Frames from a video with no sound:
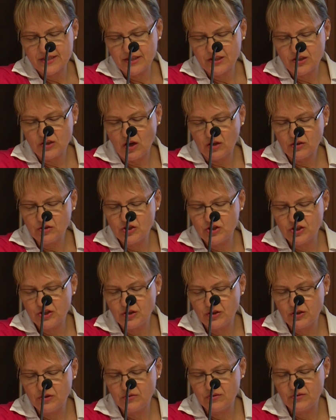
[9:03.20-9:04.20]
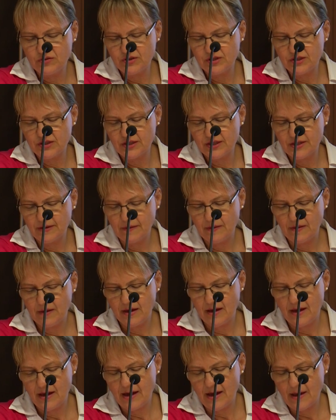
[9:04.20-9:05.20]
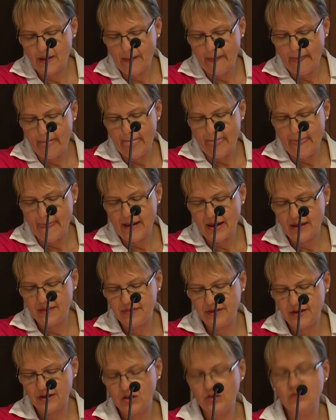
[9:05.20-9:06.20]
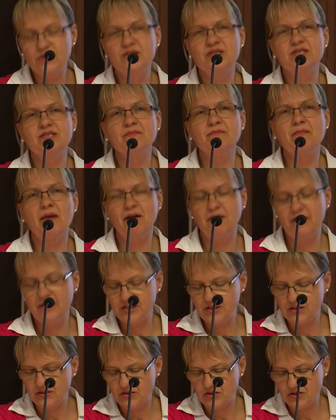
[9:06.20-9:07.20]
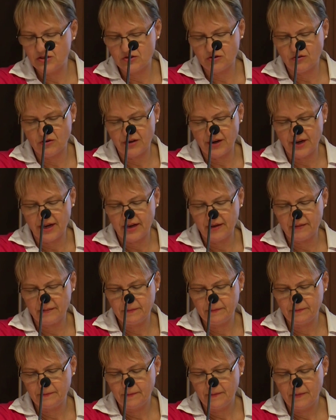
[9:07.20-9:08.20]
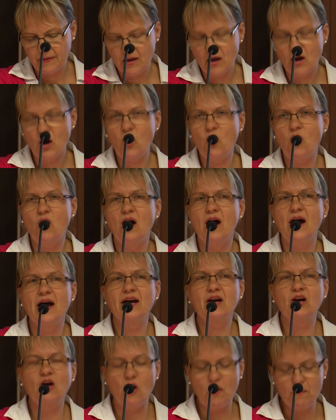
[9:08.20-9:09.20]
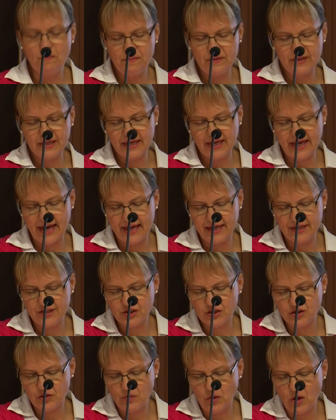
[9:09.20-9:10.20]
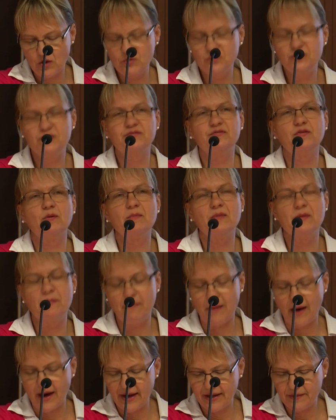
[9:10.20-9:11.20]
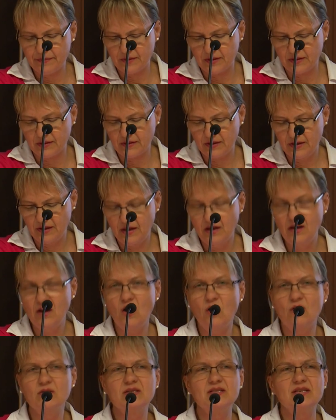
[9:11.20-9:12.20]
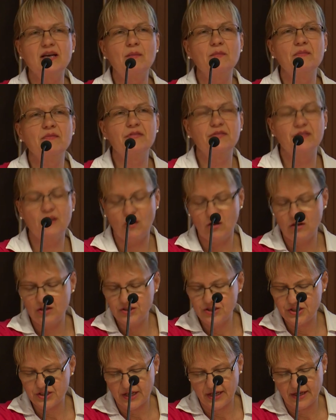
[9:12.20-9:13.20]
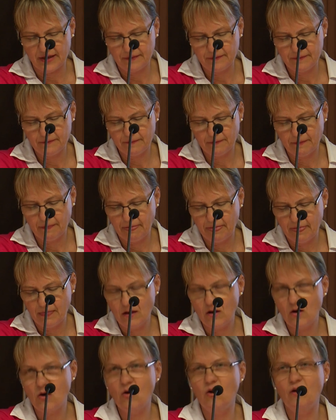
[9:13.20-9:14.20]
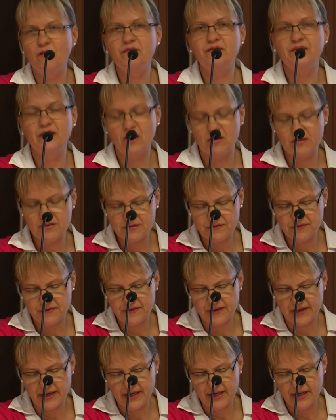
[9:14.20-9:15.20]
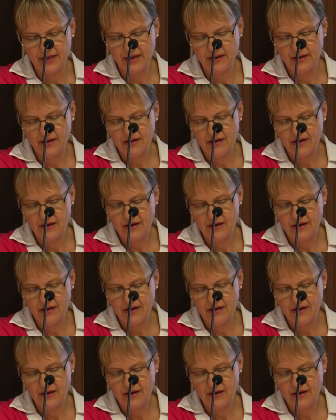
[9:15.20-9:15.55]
did not choose the Good Samaritan story or a complicated quote from the Bible or some theology or philosophy.